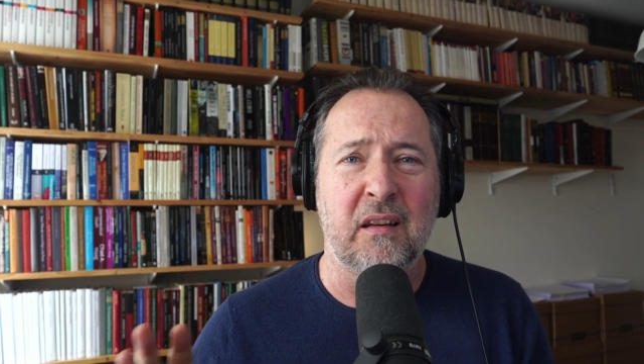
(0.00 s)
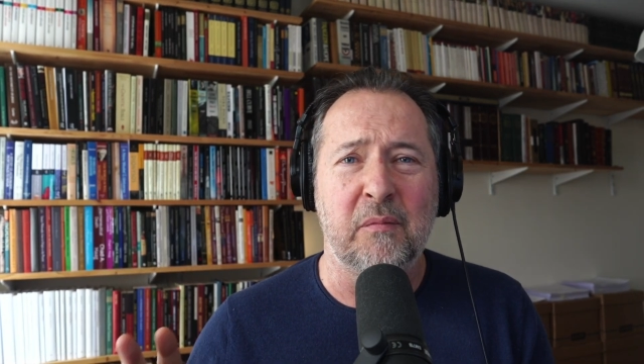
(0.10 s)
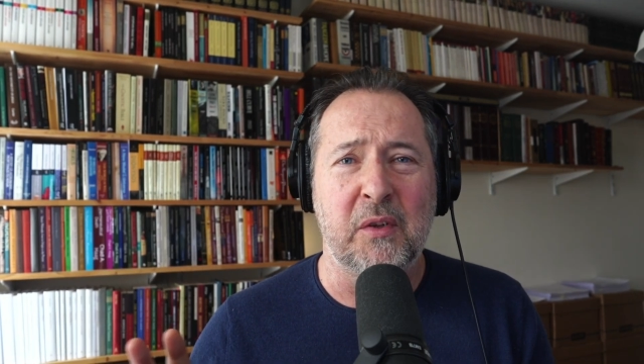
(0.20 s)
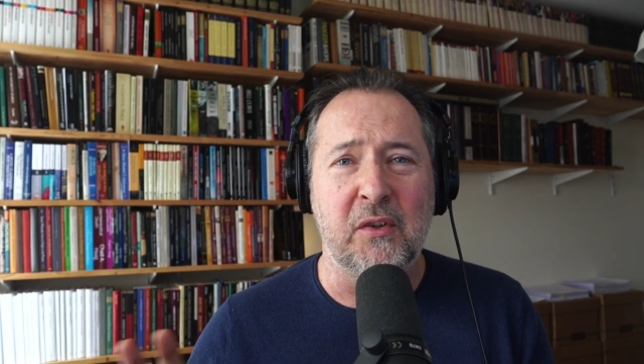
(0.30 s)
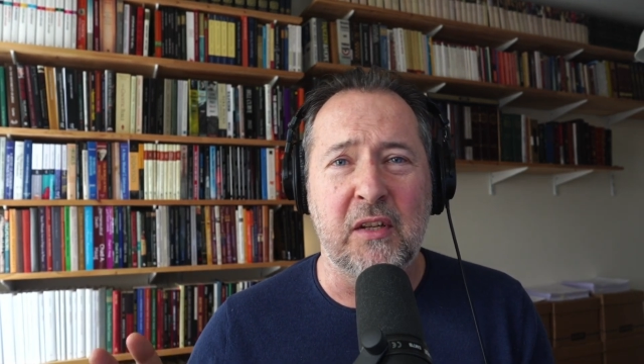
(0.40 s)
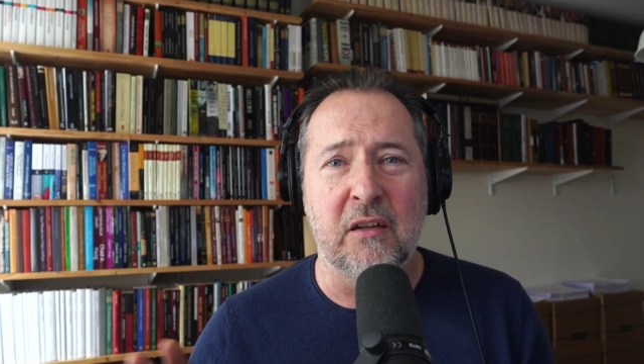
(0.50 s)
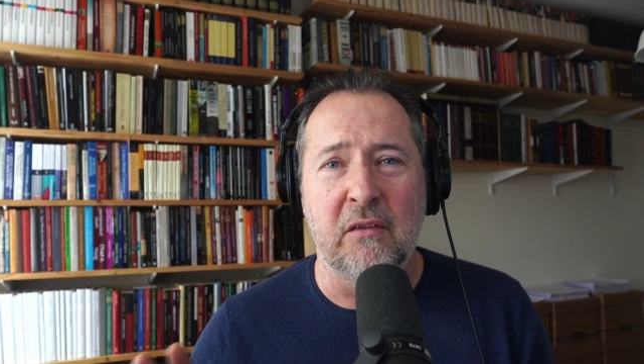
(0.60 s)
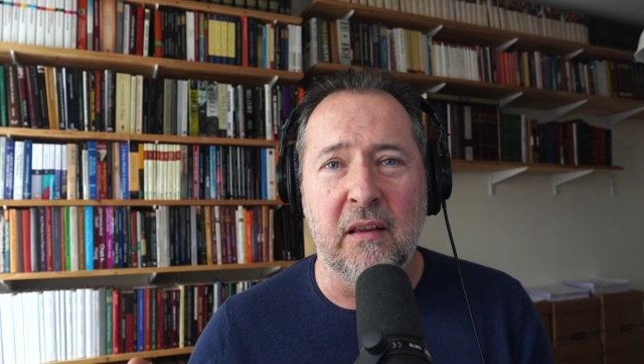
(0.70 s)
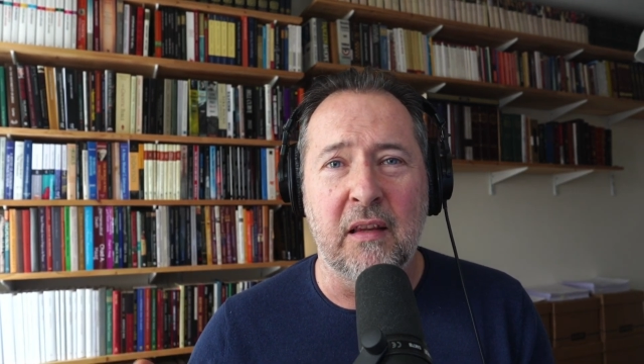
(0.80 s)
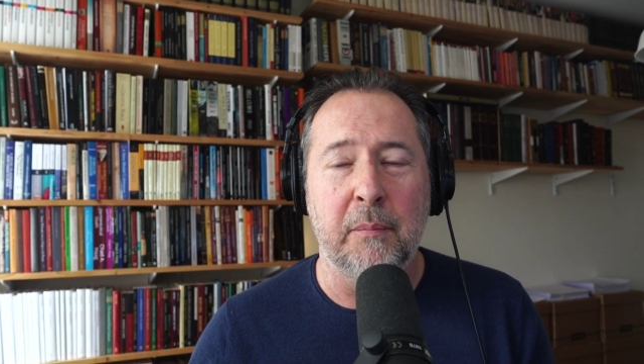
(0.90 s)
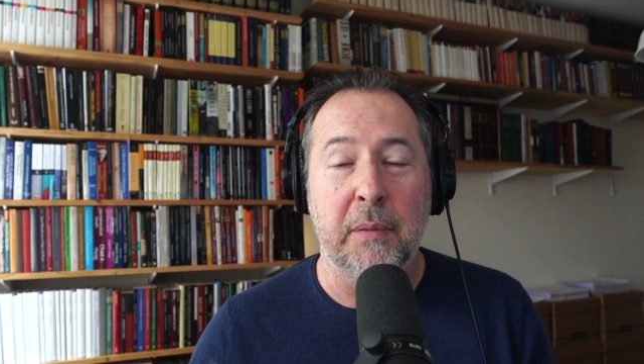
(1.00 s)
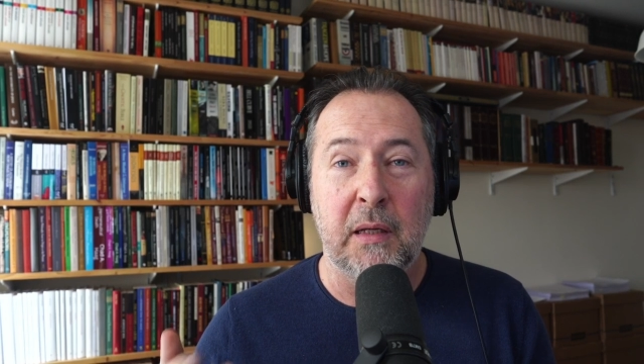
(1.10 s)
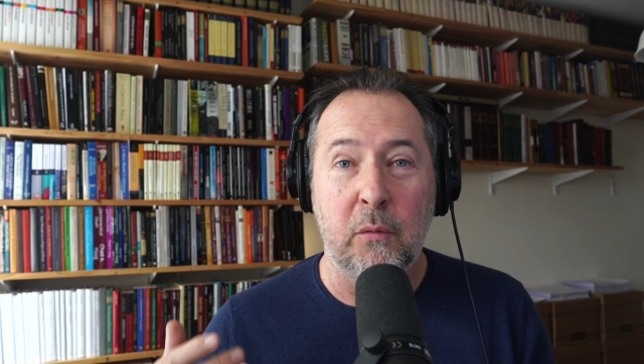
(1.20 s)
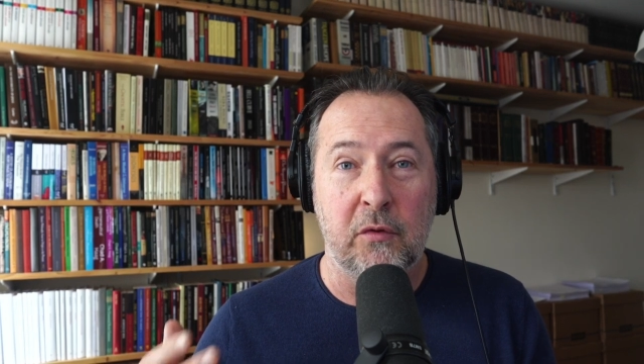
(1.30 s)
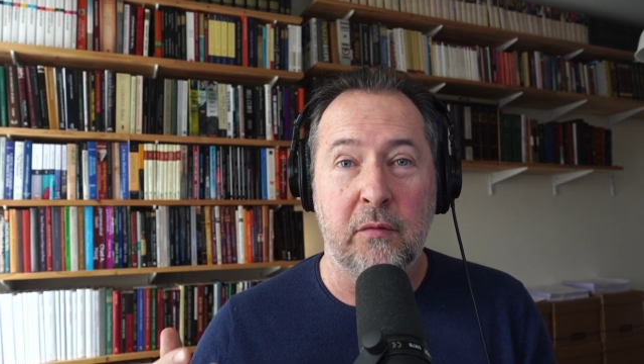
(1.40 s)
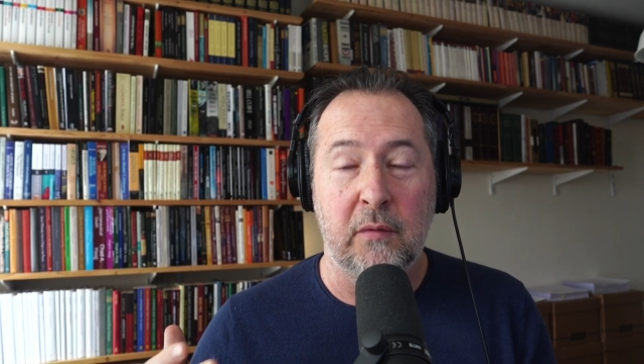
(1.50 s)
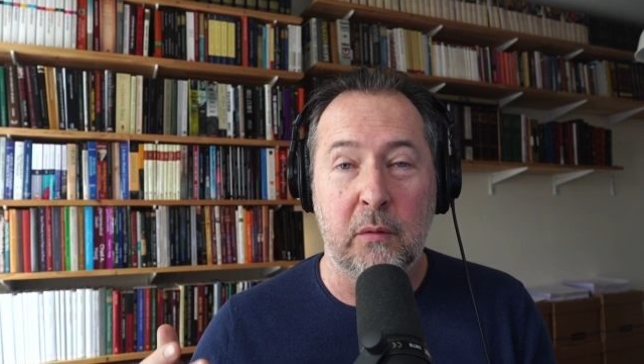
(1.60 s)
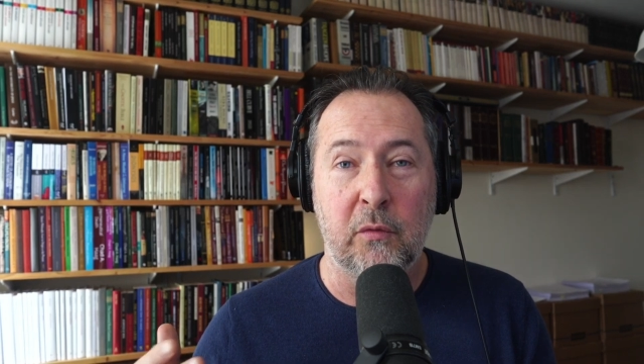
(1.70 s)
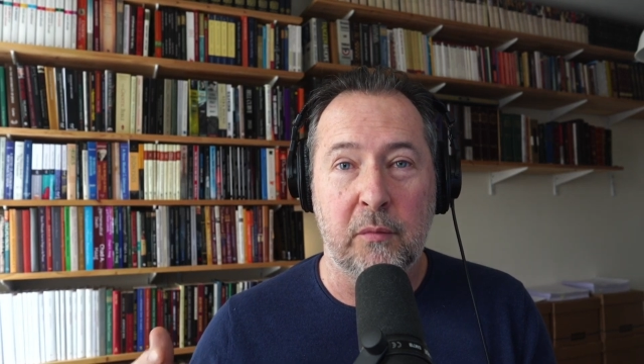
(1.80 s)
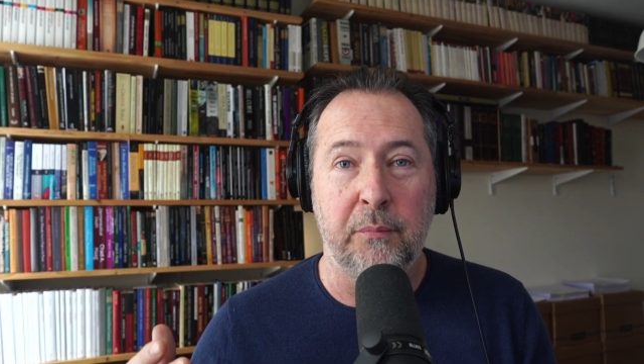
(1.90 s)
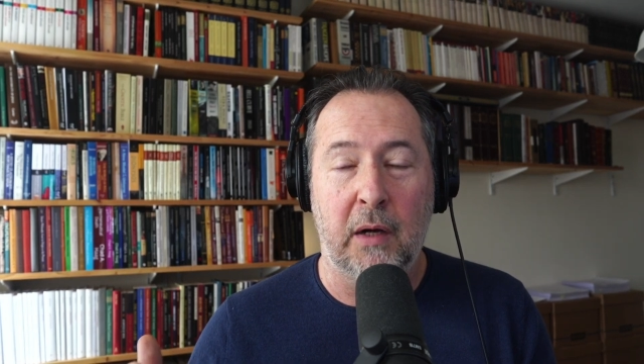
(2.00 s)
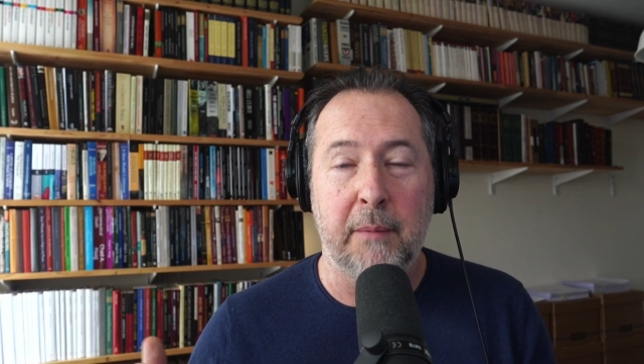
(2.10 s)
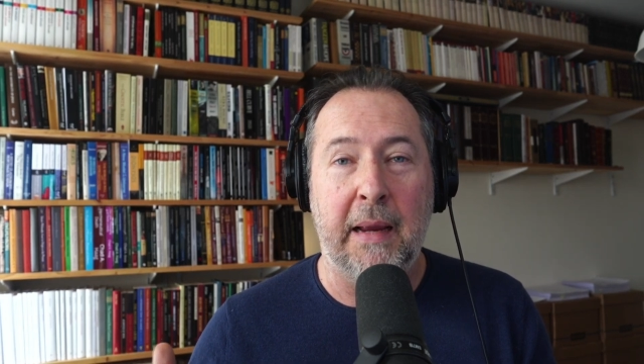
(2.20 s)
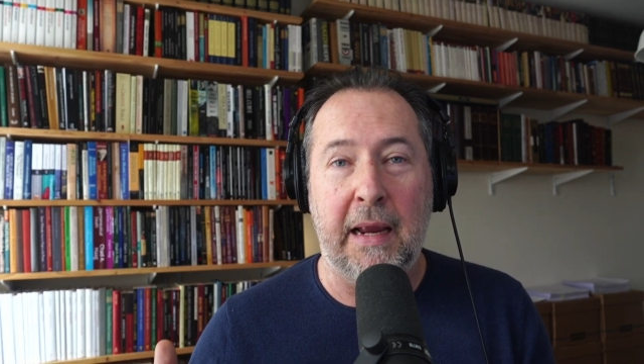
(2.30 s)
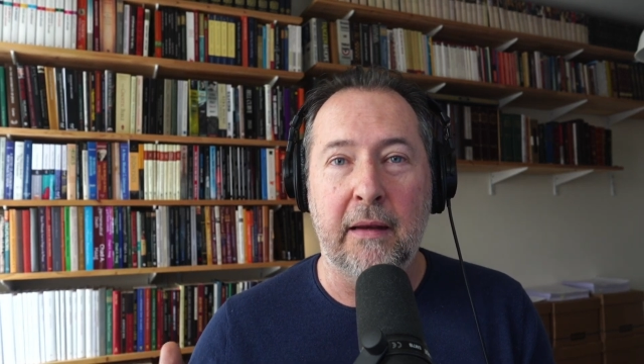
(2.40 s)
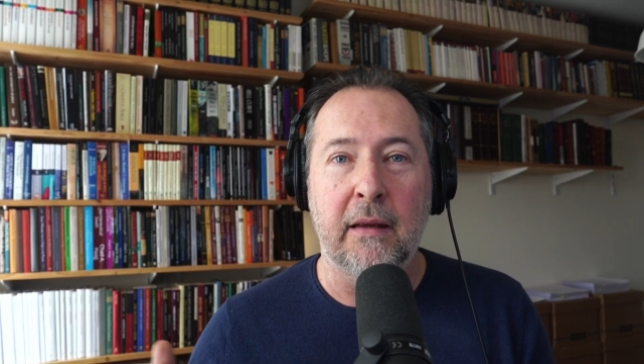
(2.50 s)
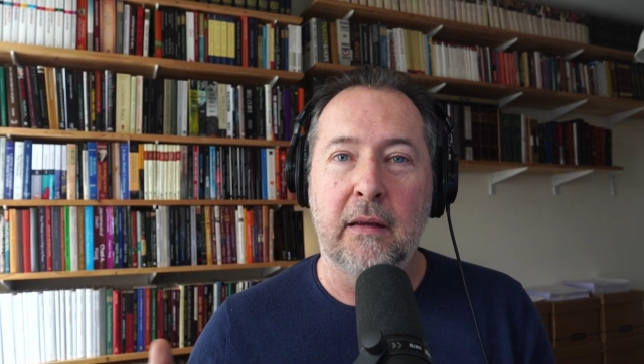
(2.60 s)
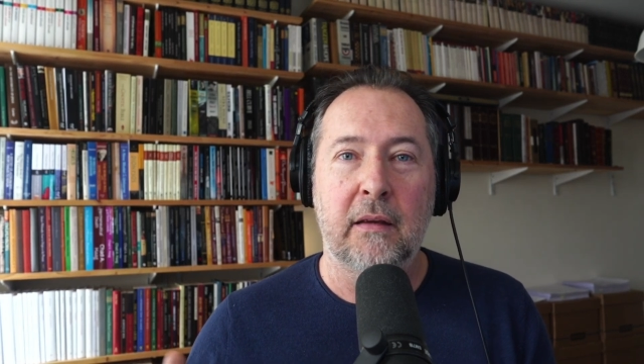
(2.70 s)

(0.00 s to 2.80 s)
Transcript: his music or anything, but he was a bright man.